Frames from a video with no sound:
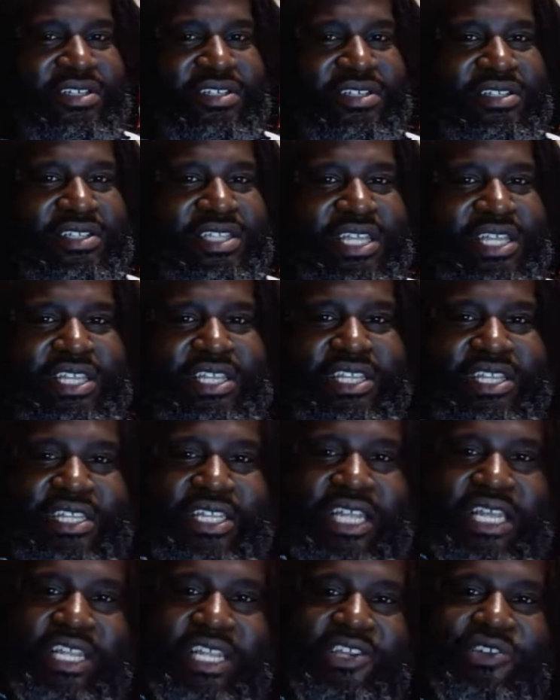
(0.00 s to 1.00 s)
Did
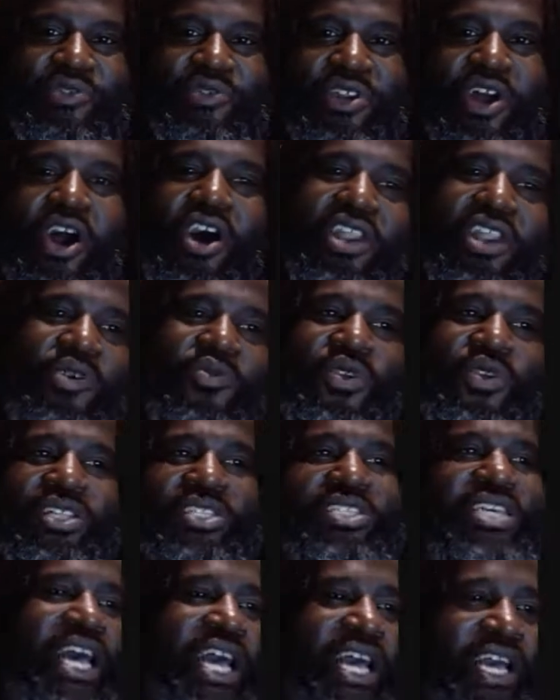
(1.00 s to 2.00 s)
he do it all at one
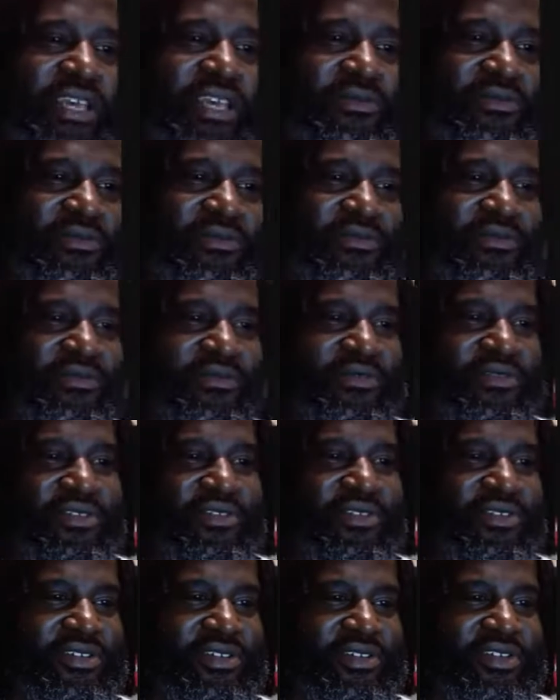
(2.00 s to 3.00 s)
time?
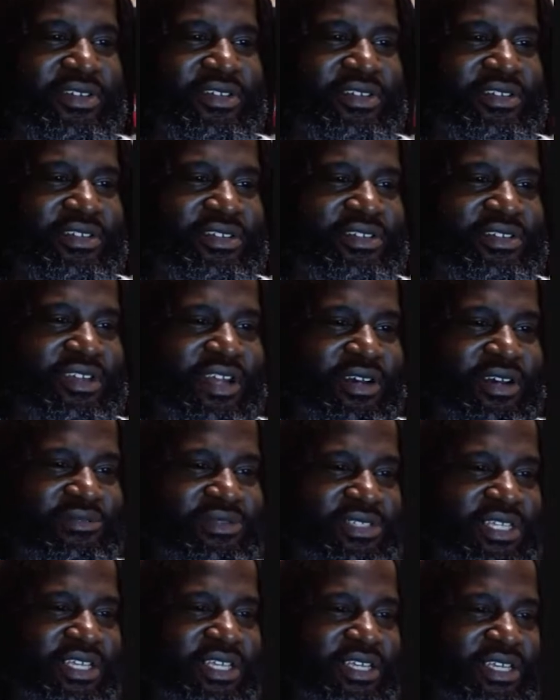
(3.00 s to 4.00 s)
You know what I'm
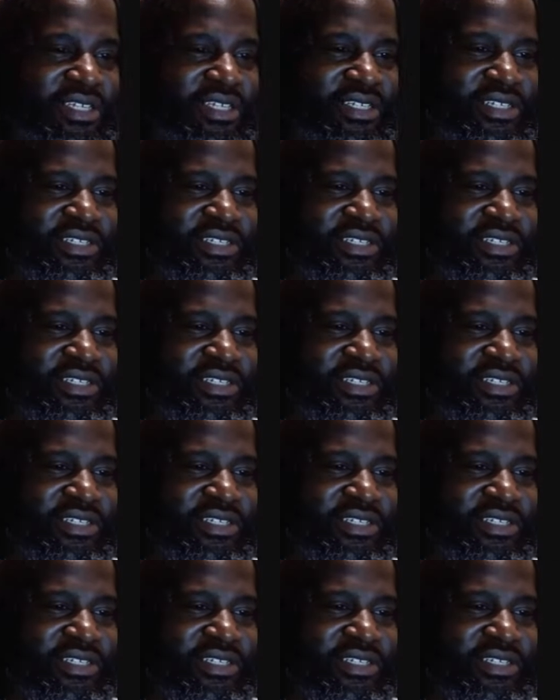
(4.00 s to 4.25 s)
saying?